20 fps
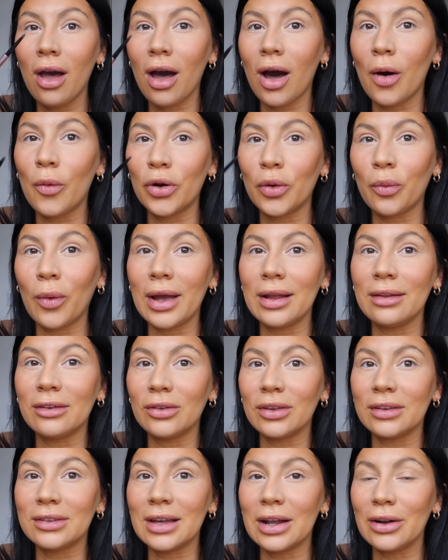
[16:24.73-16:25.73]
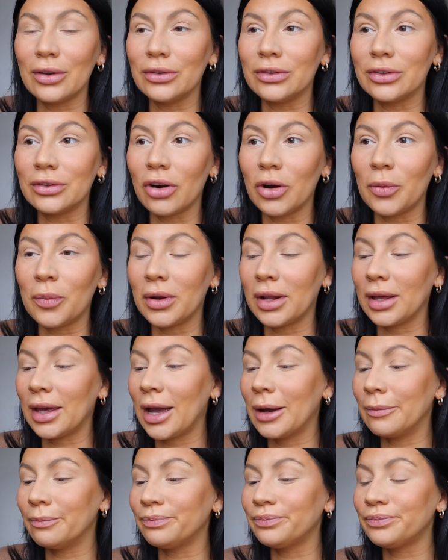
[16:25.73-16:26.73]
I want to wait until the salons are open
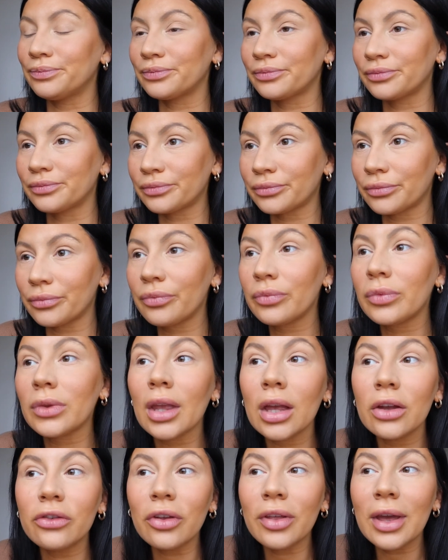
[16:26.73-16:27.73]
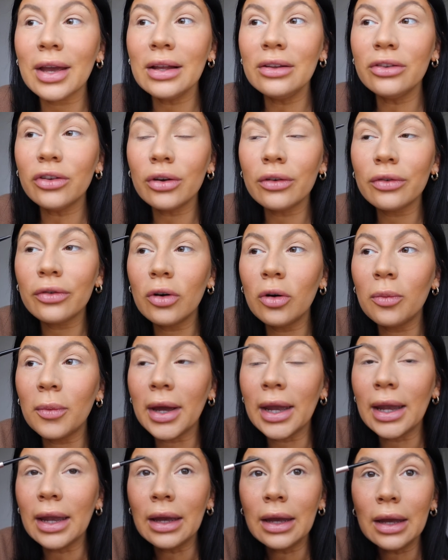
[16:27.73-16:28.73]
again so they can do it for
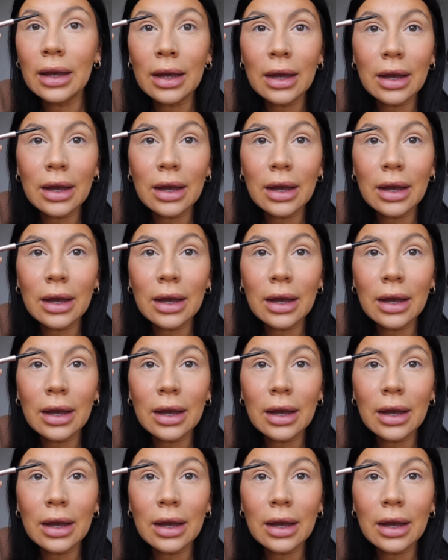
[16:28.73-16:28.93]
me.